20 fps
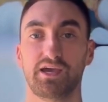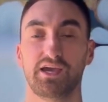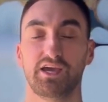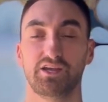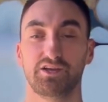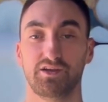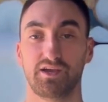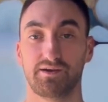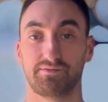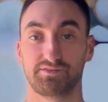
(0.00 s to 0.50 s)

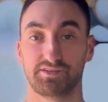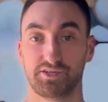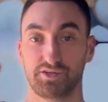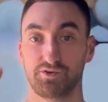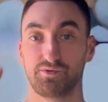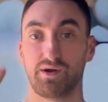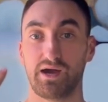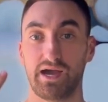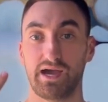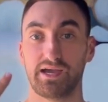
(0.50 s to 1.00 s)
and you have
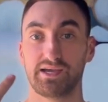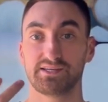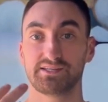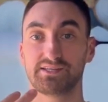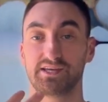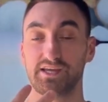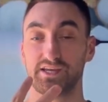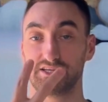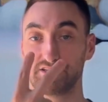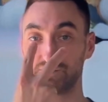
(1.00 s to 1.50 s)
2 eyes.
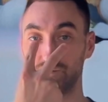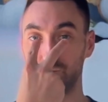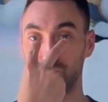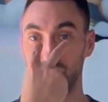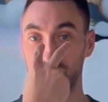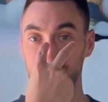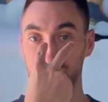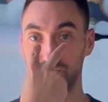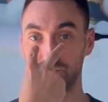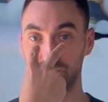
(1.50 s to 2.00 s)
It is
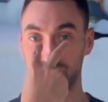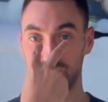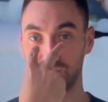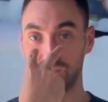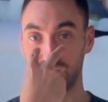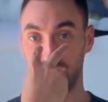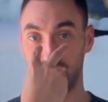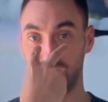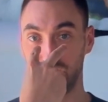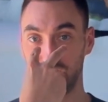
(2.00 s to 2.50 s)
what you
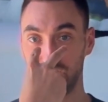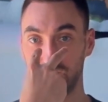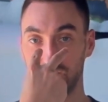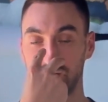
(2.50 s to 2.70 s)
see.